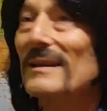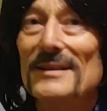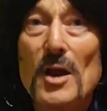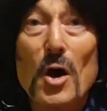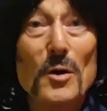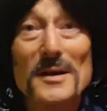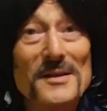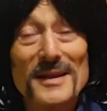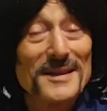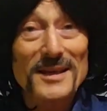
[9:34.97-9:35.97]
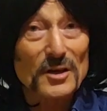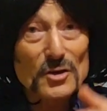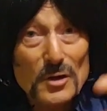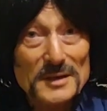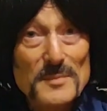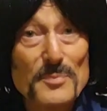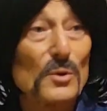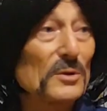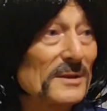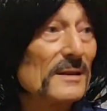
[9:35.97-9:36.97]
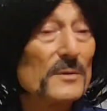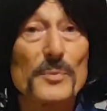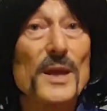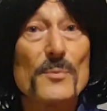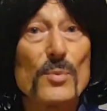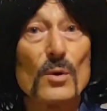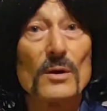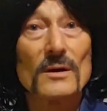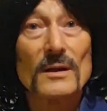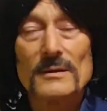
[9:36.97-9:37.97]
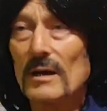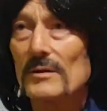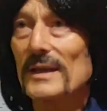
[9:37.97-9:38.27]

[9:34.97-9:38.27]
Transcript: no, and they are not important people, no?